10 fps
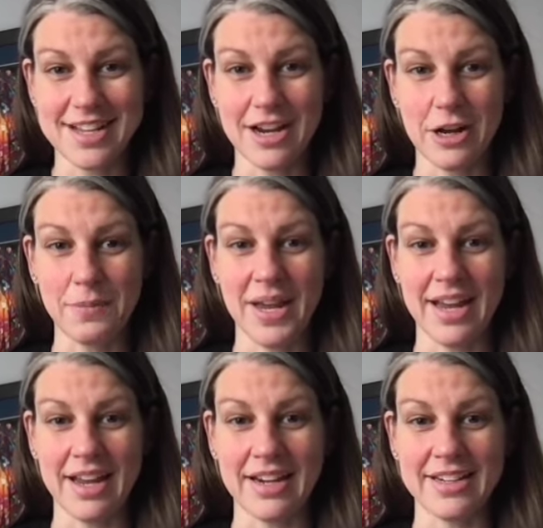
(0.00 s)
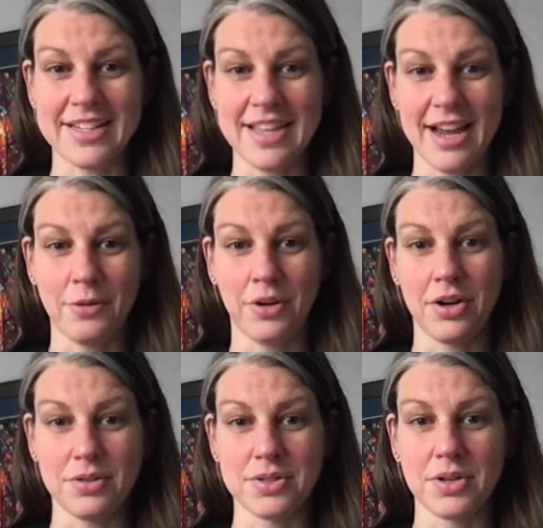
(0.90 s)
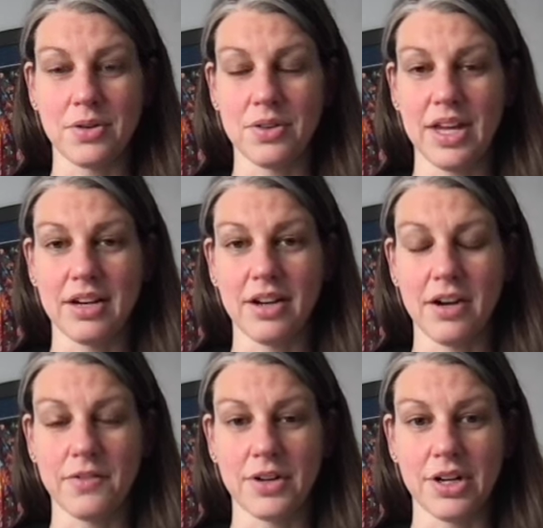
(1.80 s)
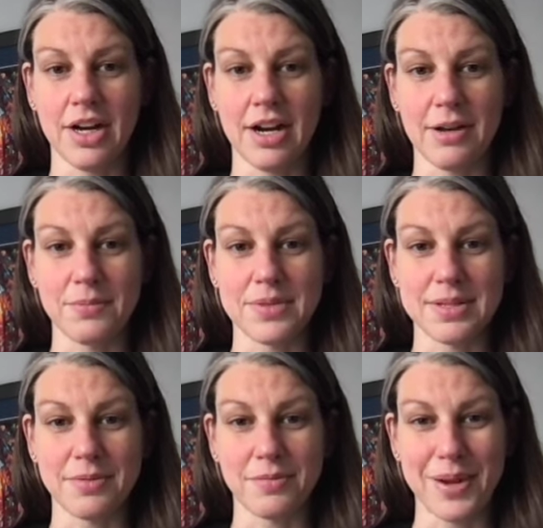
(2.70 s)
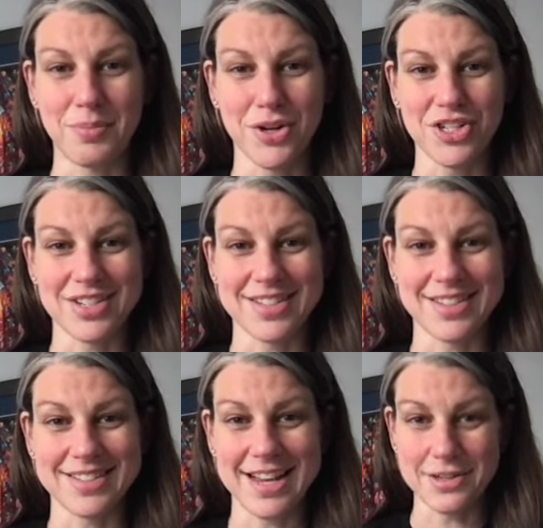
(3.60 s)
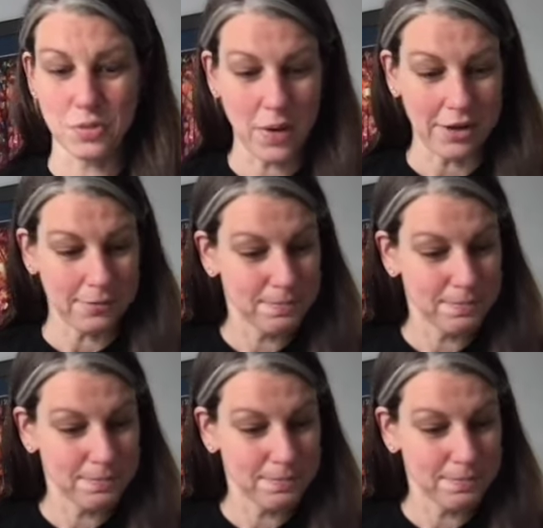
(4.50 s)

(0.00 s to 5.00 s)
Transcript: and that will also then cover some of my purchases as well.